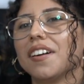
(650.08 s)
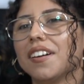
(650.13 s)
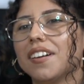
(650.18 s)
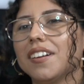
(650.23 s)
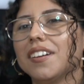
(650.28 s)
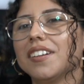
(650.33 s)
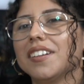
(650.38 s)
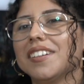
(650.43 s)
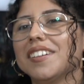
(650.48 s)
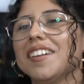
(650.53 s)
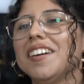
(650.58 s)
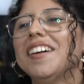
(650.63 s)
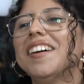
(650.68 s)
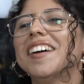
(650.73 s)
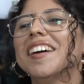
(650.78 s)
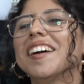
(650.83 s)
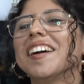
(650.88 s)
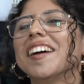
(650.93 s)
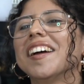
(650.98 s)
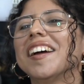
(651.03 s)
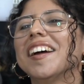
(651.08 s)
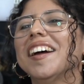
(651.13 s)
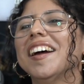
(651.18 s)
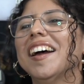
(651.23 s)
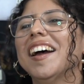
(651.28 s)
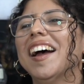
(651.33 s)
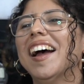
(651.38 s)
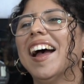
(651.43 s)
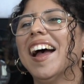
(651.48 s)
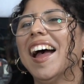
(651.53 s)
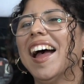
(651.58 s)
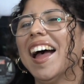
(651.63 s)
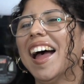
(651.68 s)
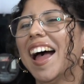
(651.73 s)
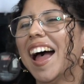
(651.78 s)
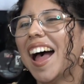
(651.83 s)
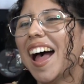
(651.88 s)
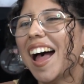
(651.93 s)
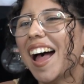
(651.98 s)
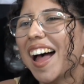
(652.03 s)

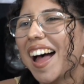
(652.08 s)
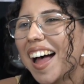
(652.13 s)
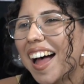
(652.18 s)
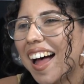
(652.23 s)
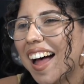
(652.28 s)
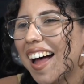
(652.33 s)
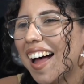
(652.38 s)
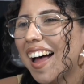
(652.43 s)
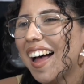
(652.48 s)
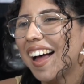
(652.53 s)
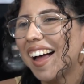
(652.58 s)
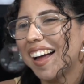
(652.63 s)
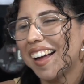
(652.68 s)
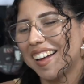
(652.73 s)
(not speaking)